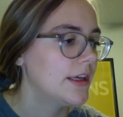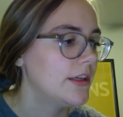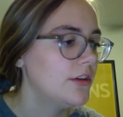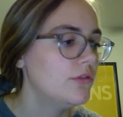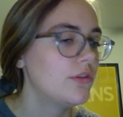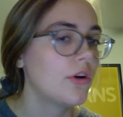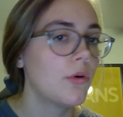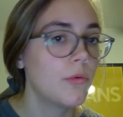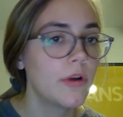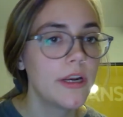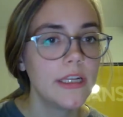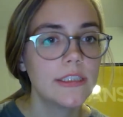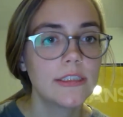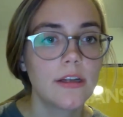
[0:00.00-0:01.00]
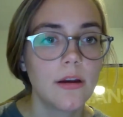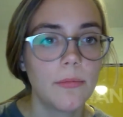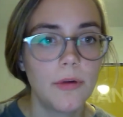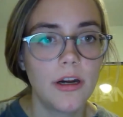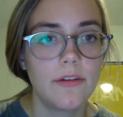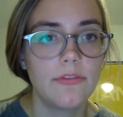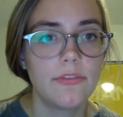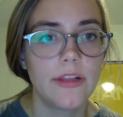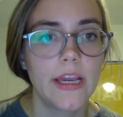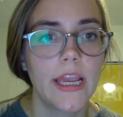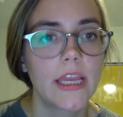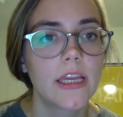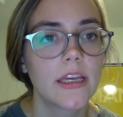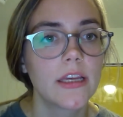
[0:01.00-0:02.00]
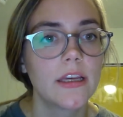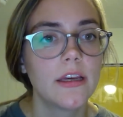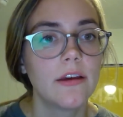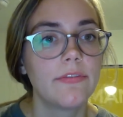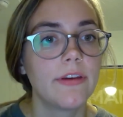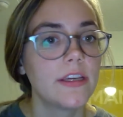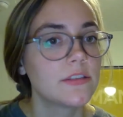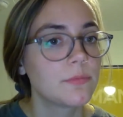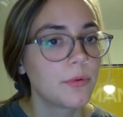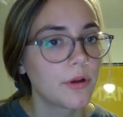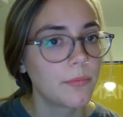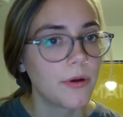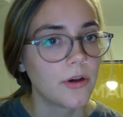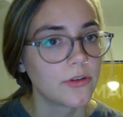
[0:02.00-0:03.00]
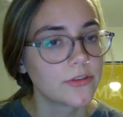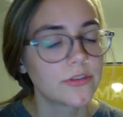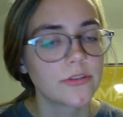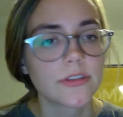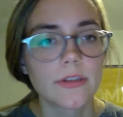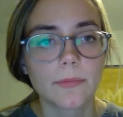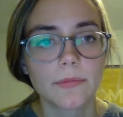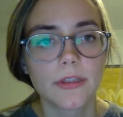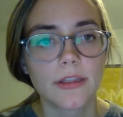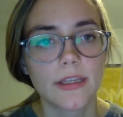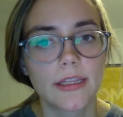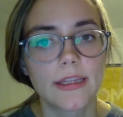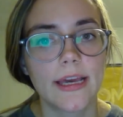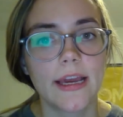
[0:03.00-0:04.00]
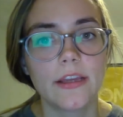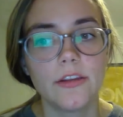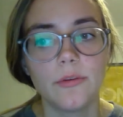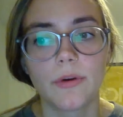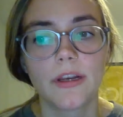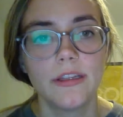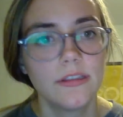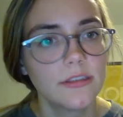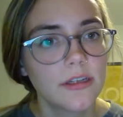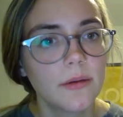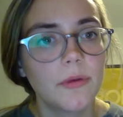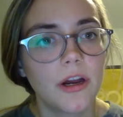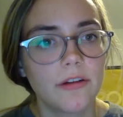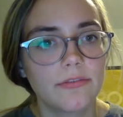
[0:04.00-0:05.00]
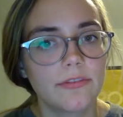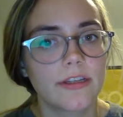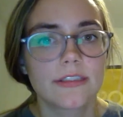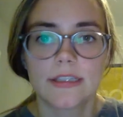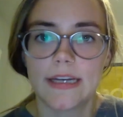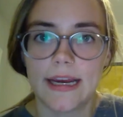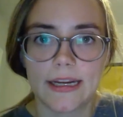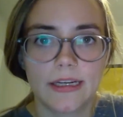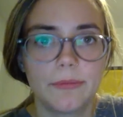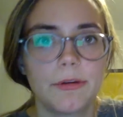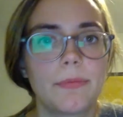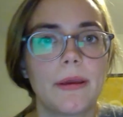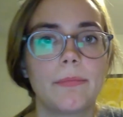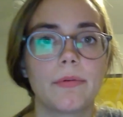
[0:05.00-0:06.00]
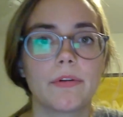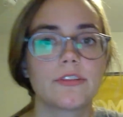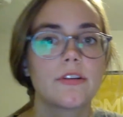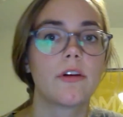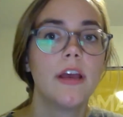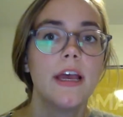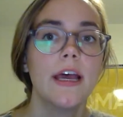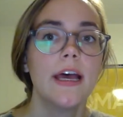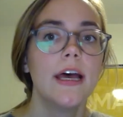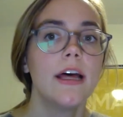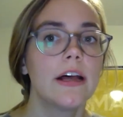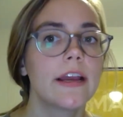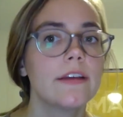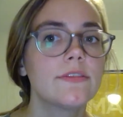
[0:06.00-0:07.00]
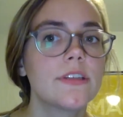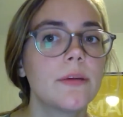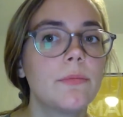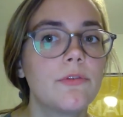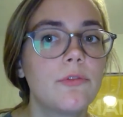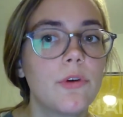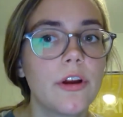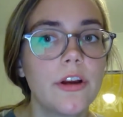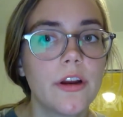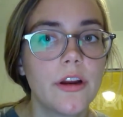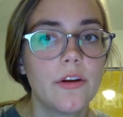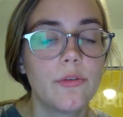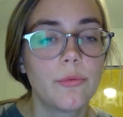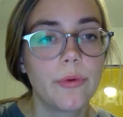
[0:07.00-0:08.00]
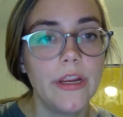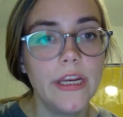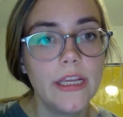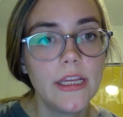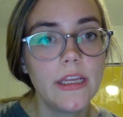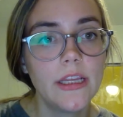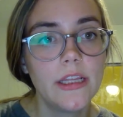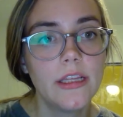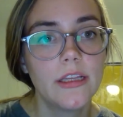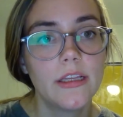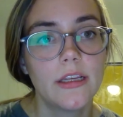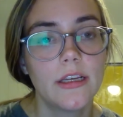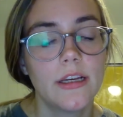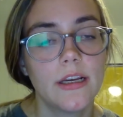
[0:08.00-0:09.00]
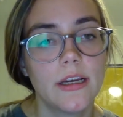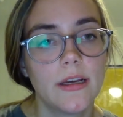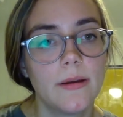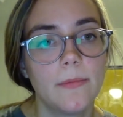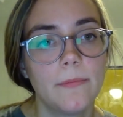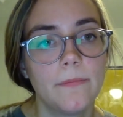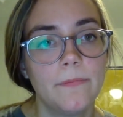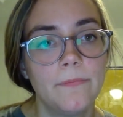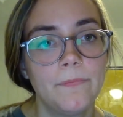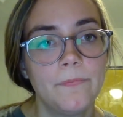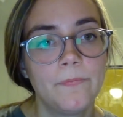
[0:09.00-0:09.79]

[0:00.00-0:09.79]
you don't want it to come off like a Facebook post or something like that. You want it to come off as an academic paper. So, like I've said before, reading something